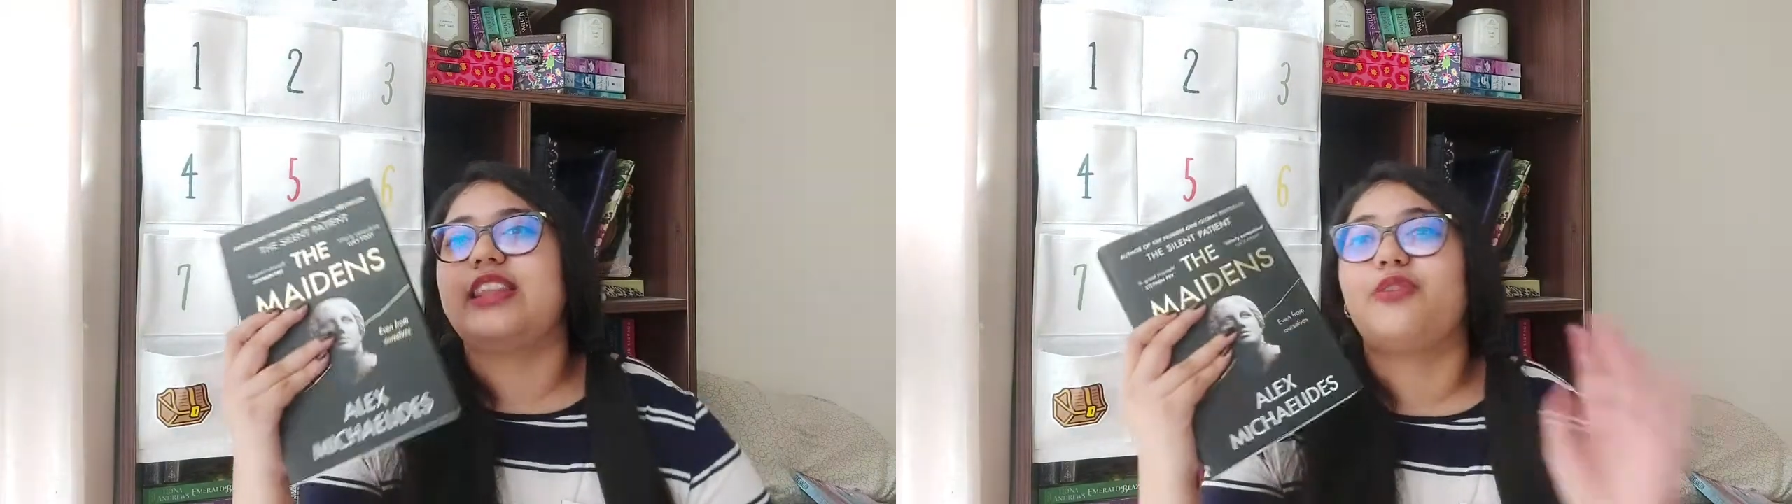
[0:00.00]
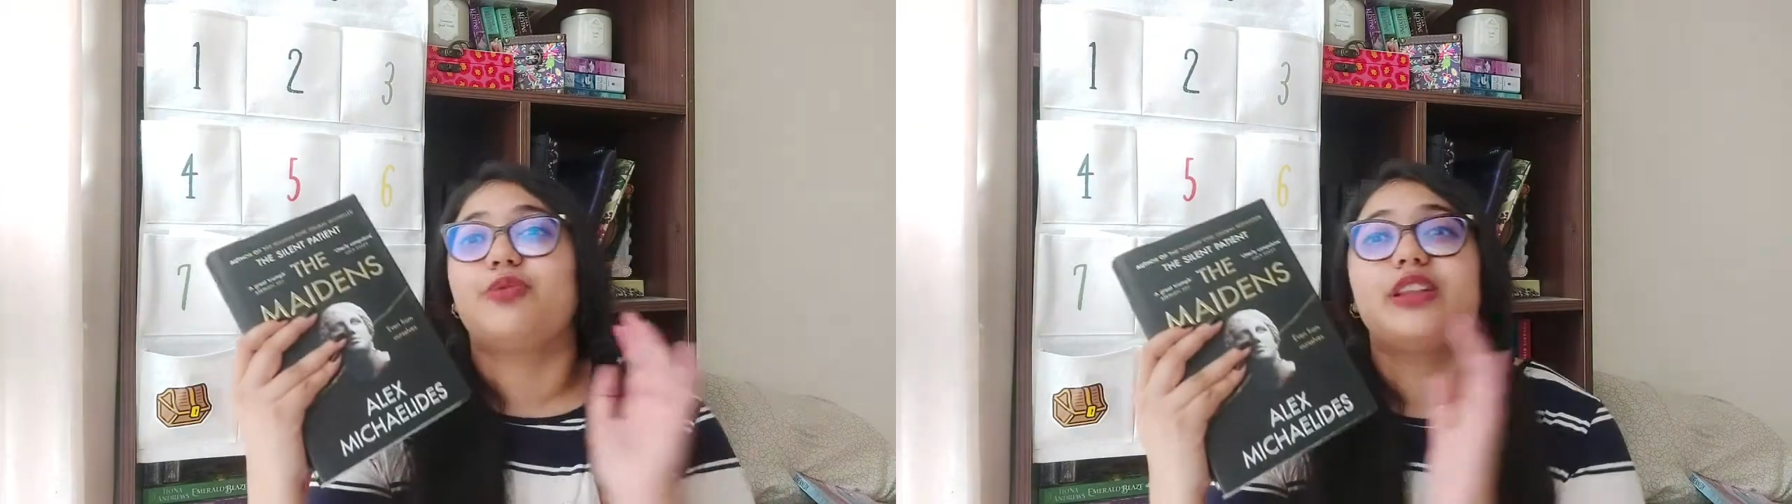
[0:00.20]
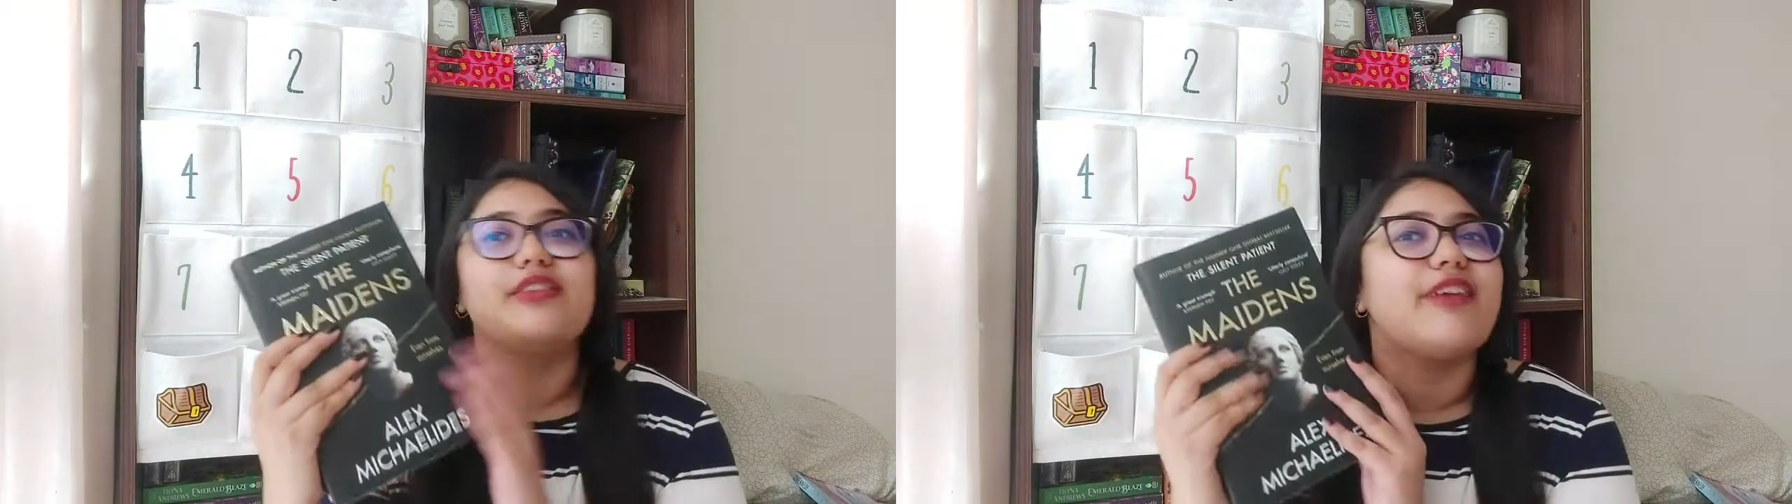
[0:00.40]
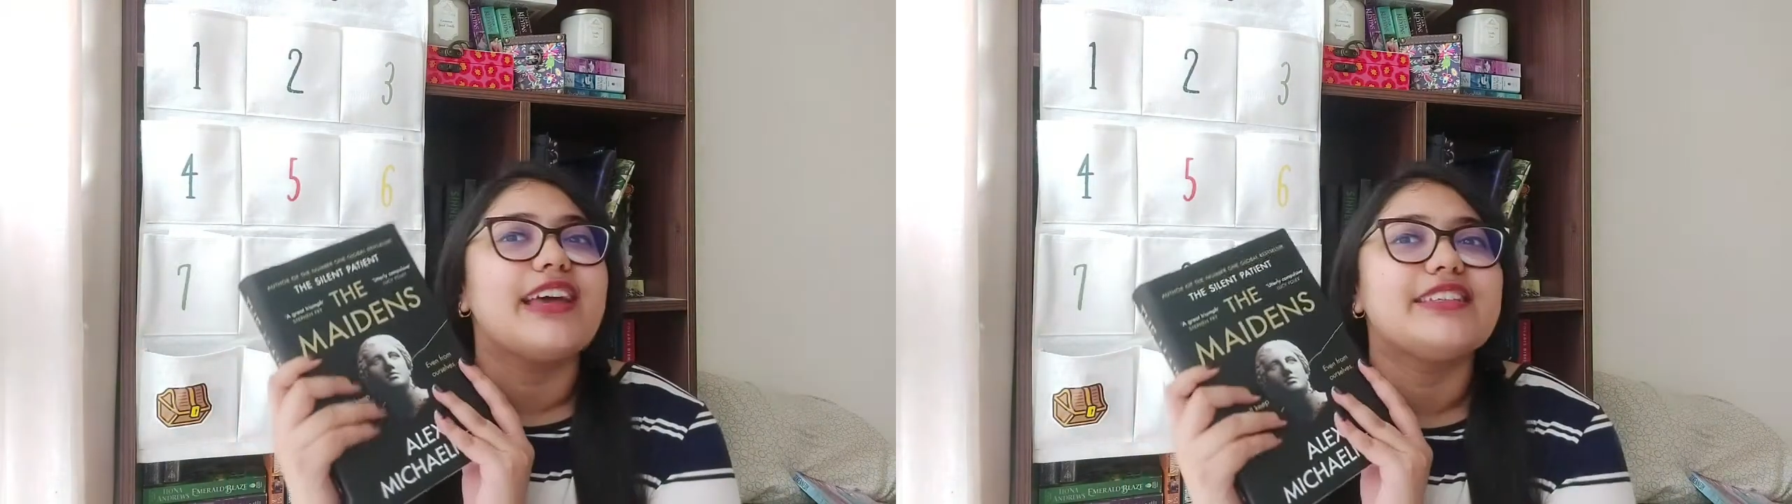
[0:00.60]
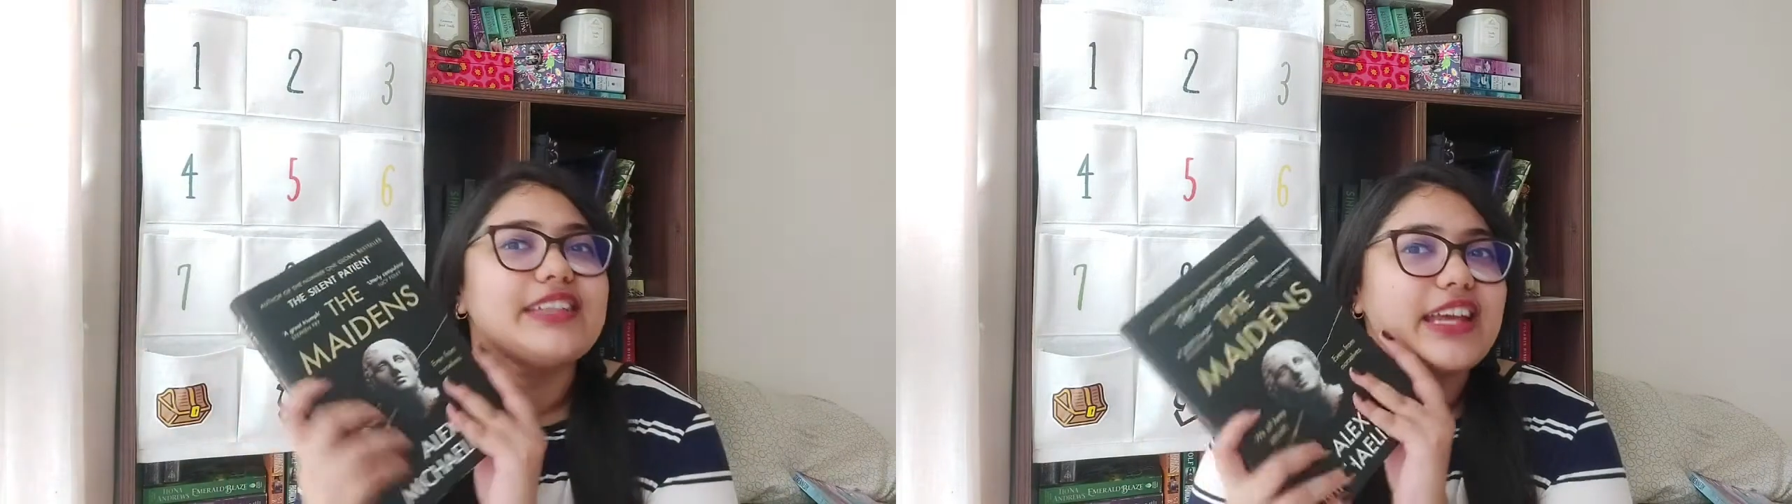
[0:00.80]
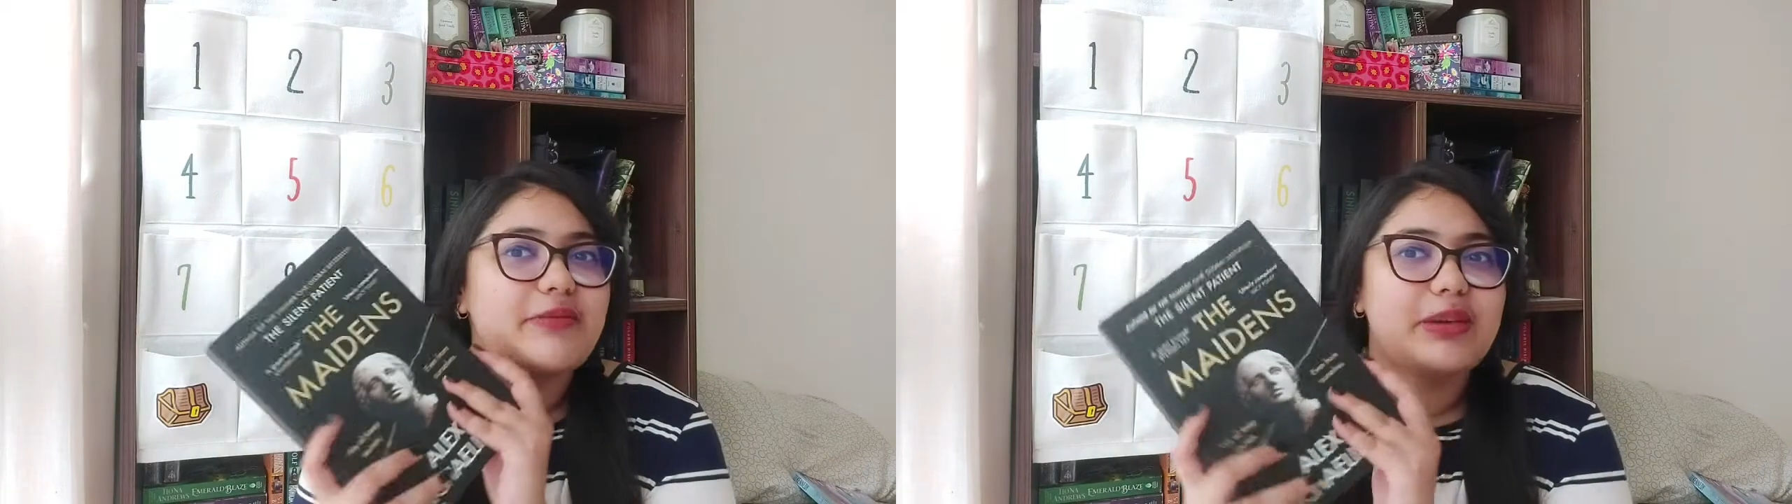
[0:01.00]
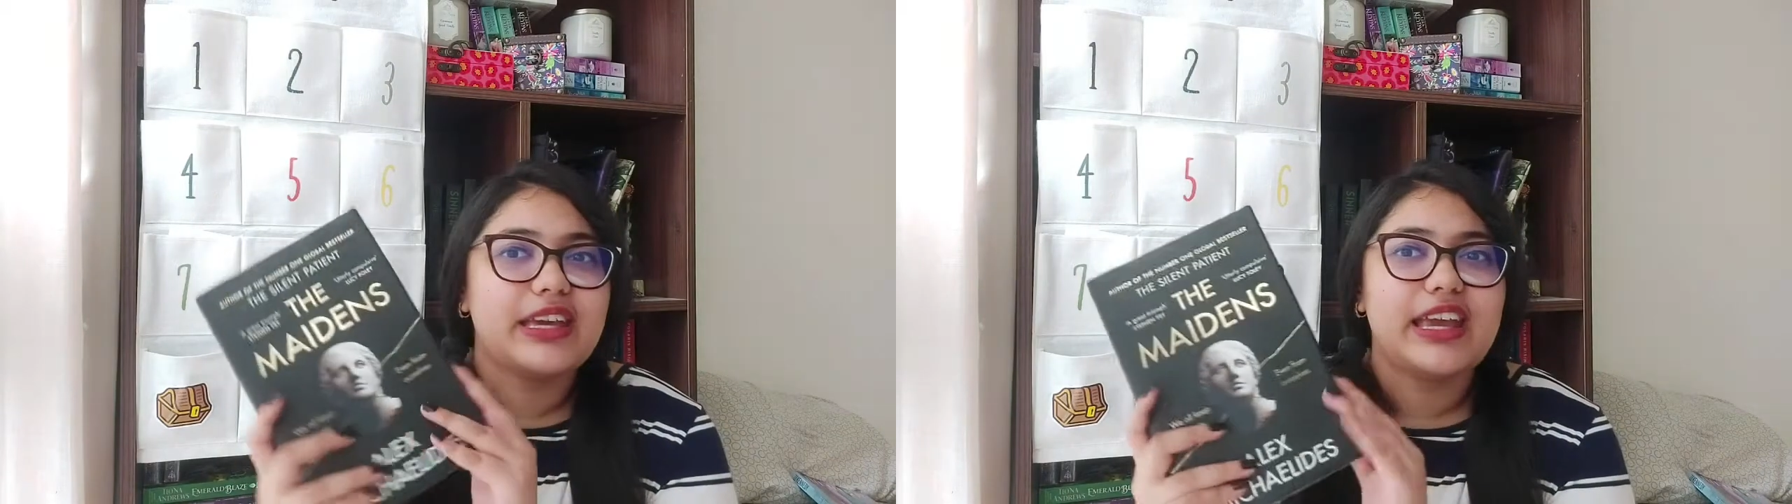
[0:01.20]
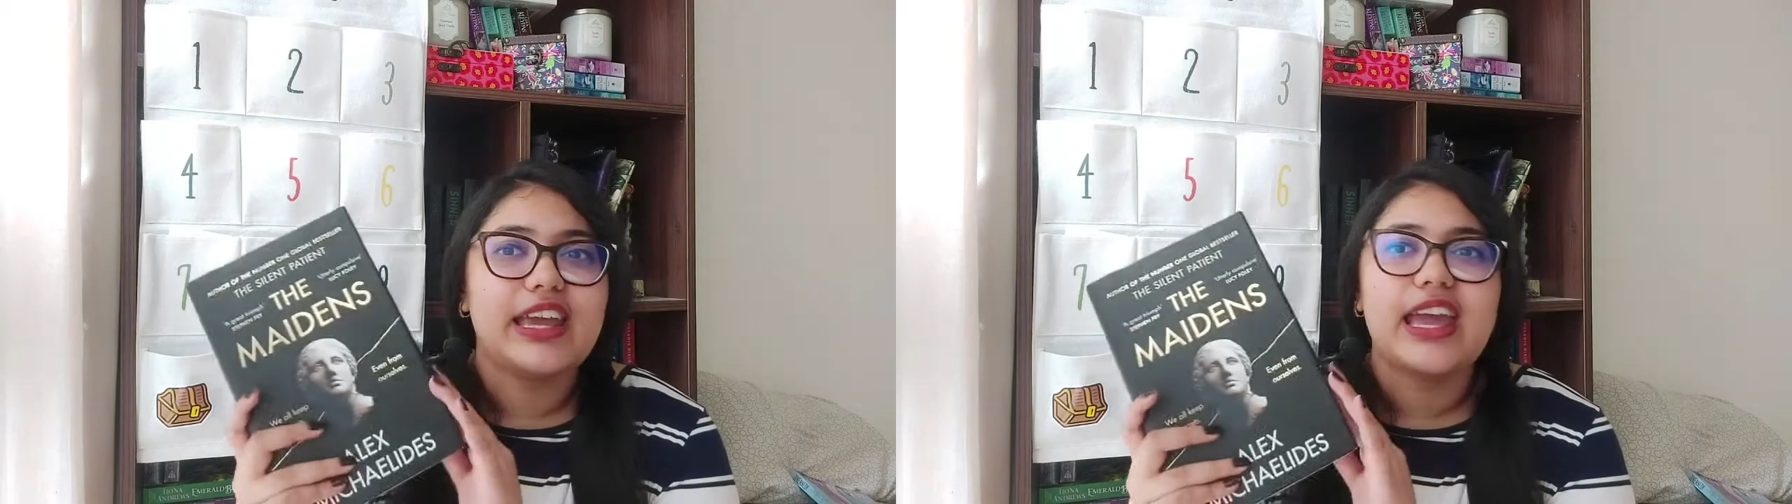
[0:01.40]
They really fascinate
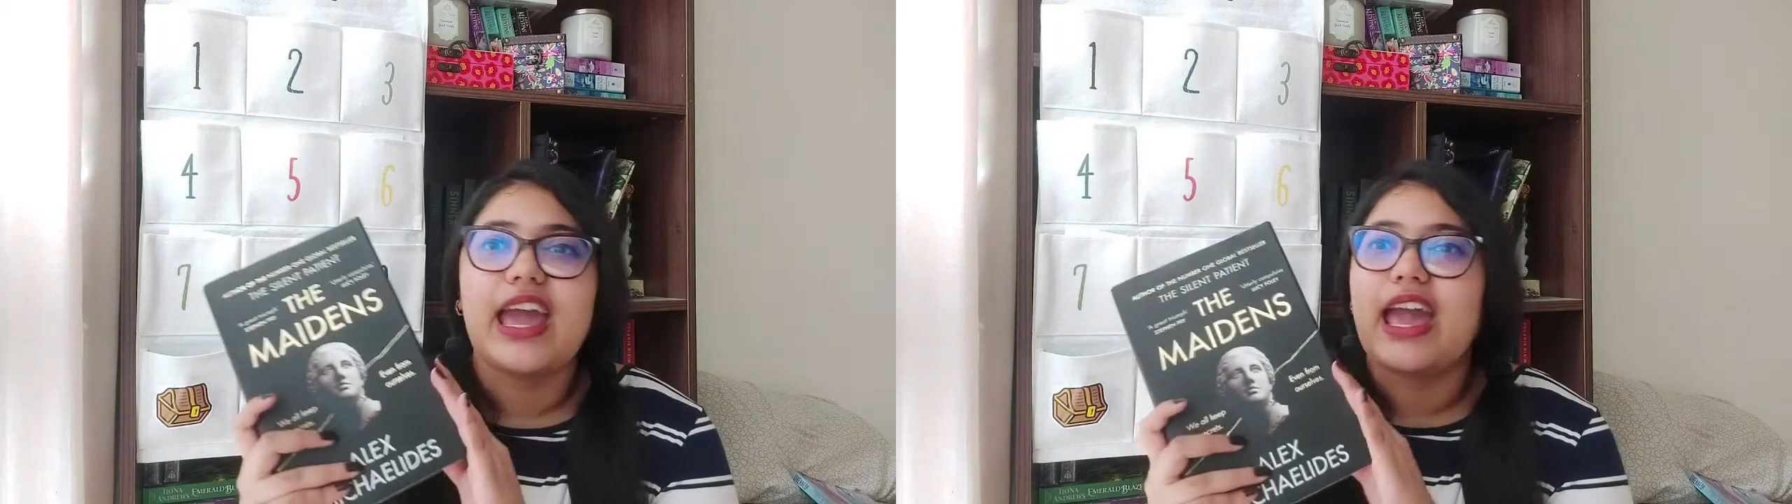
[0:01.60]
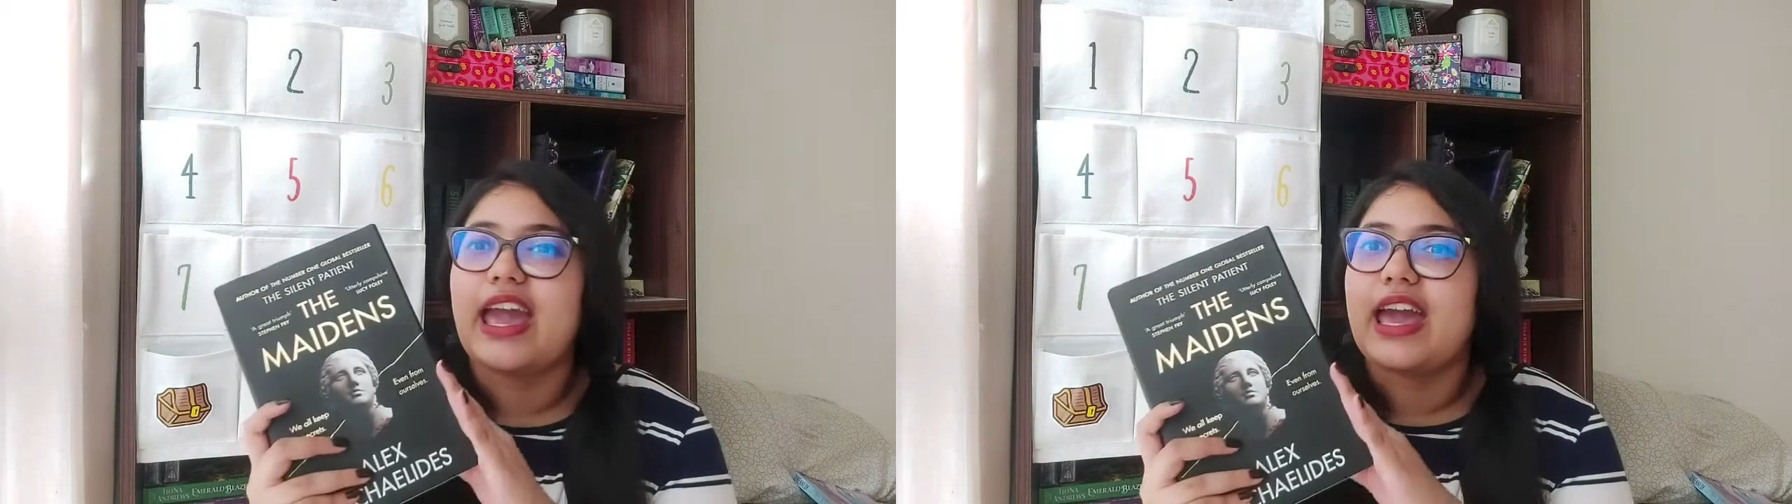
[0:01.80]
me